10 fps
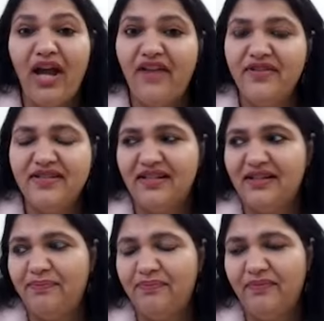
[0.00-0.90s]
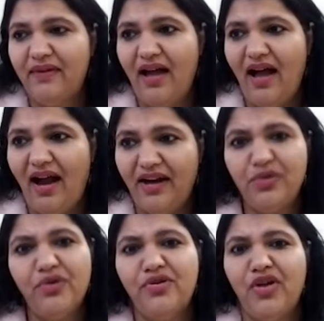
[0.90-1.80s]
I was a
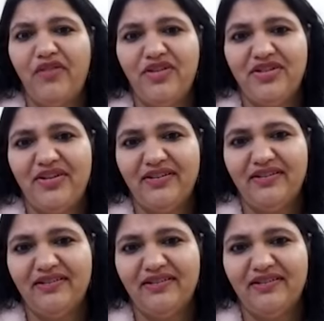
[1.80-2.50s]
hardcore non-vegetarian.